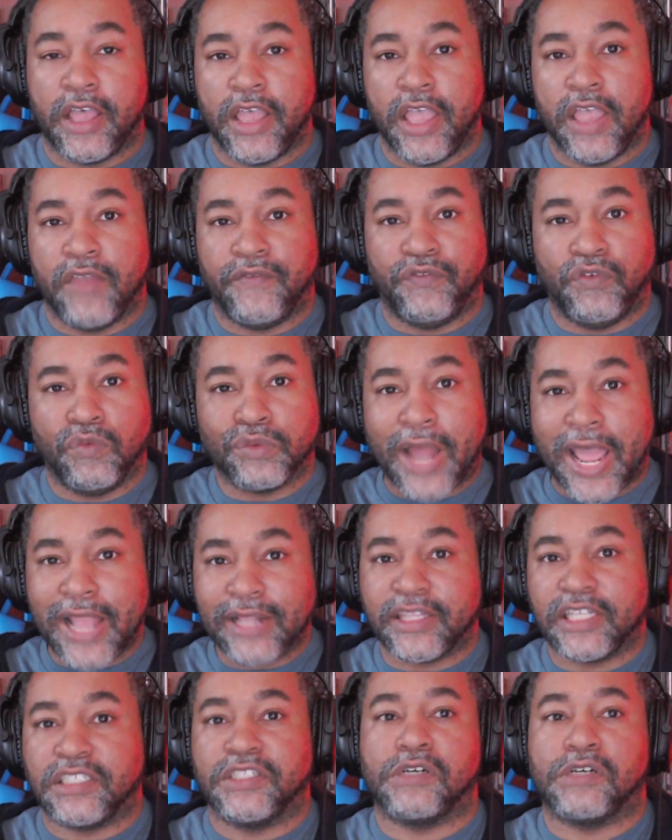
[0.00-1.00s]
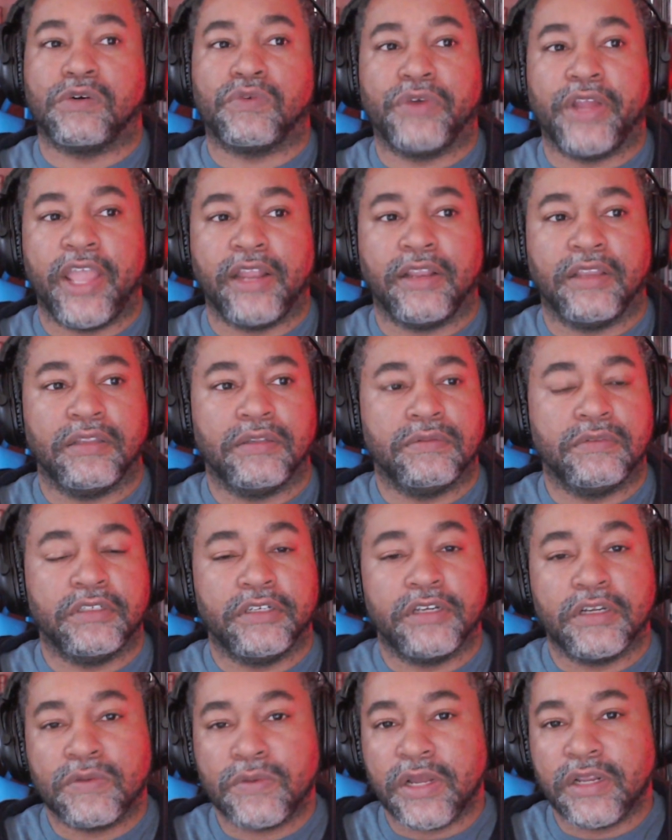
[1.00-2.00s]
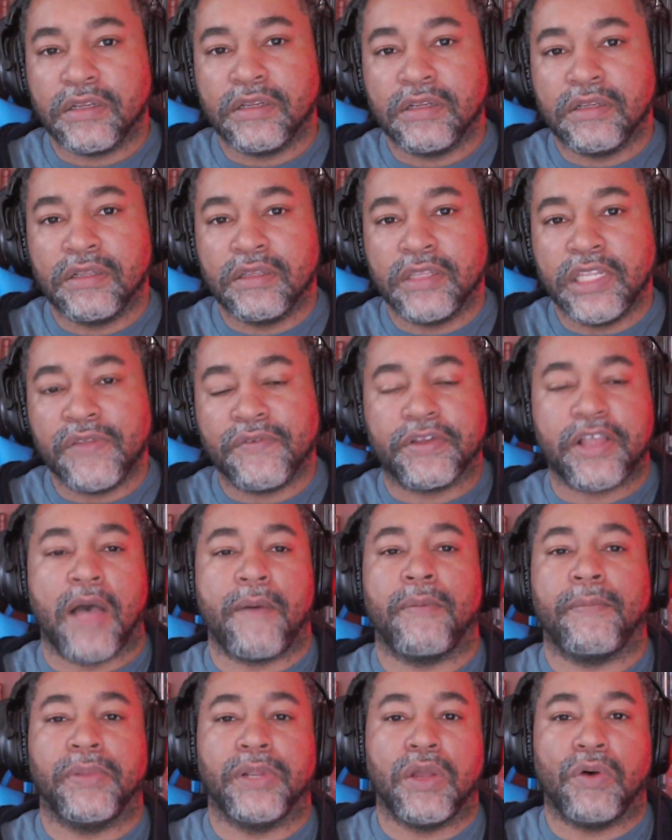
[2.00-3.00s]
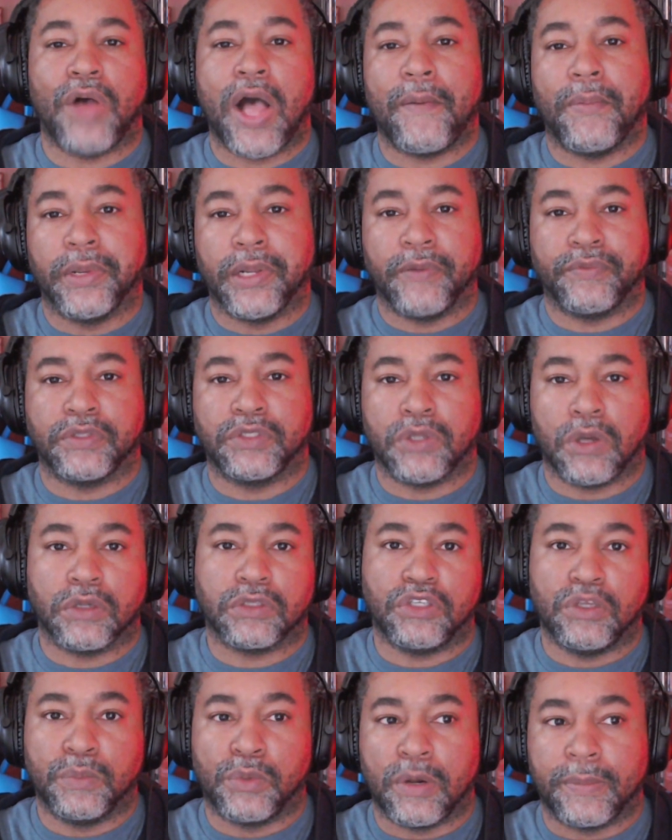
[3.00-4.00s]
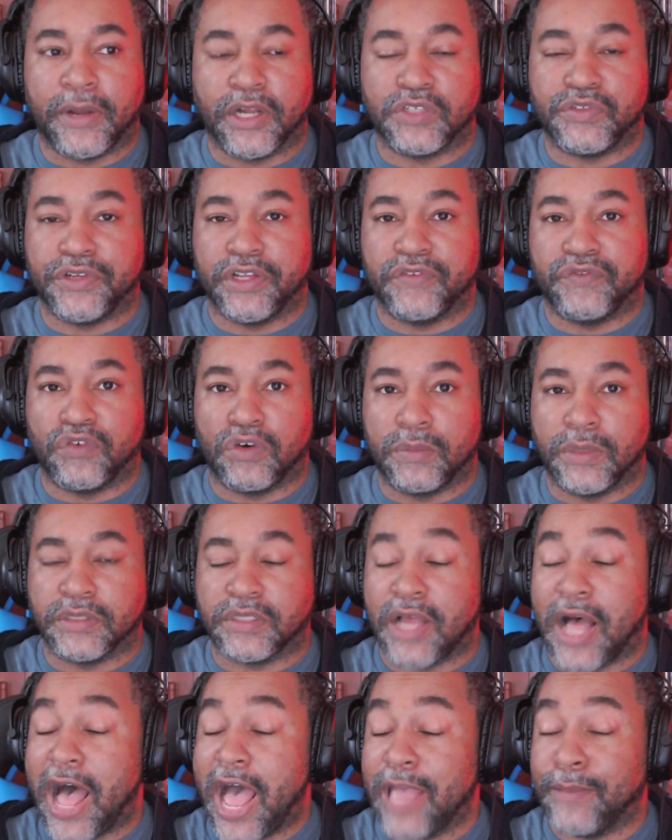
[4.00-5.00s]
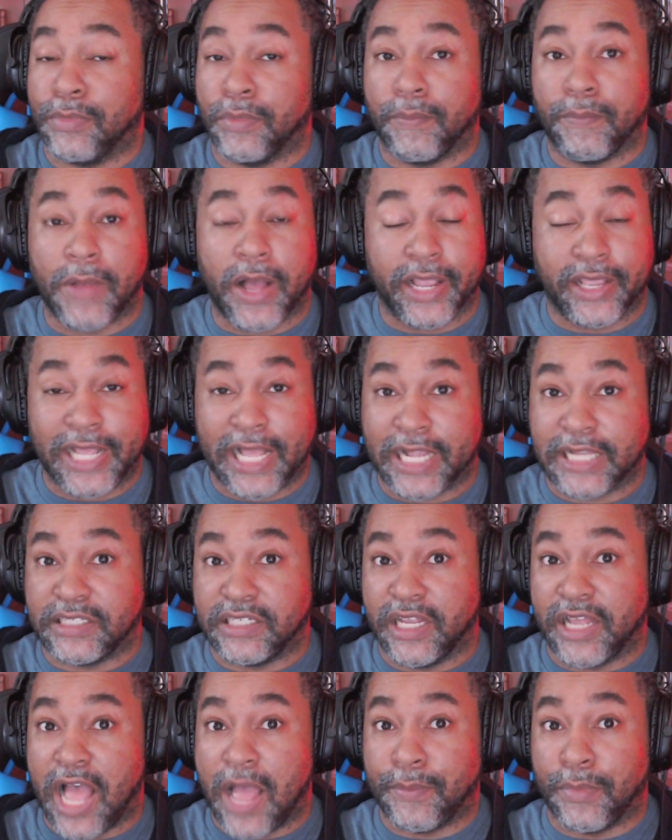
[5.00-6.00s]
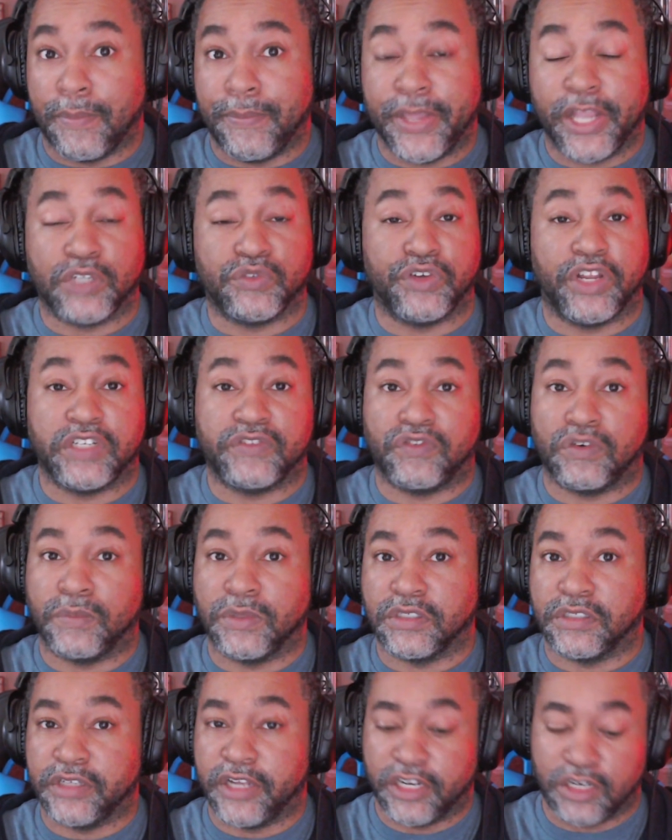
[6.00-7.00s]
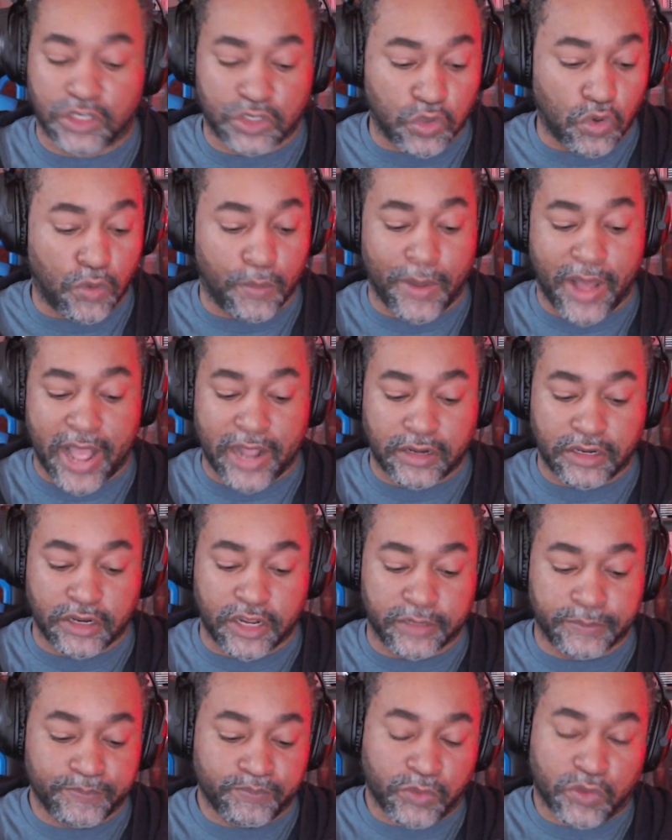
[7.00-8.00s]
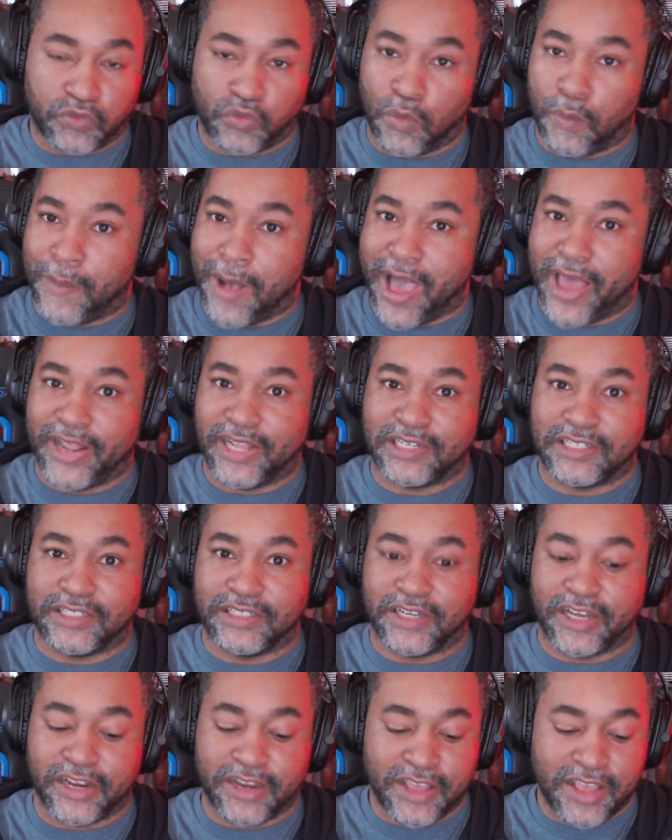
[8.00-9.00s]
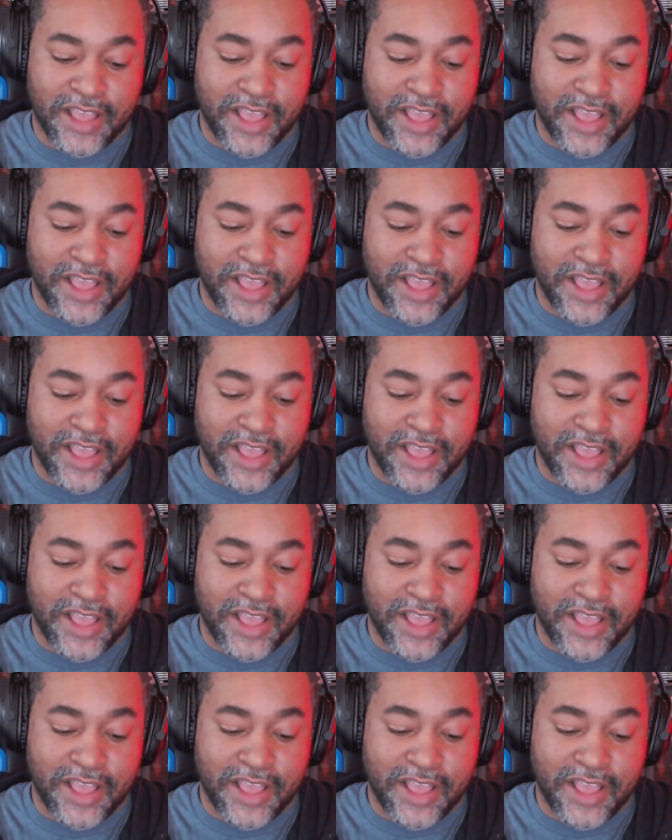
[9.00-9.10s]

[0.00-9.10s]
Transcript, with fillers: if you like this little rant, you know what, leave a comment below. I'd love to talk to you more about Transformers. Like I said, I'm a big Transformers nut, GoBot nut, robotics nut.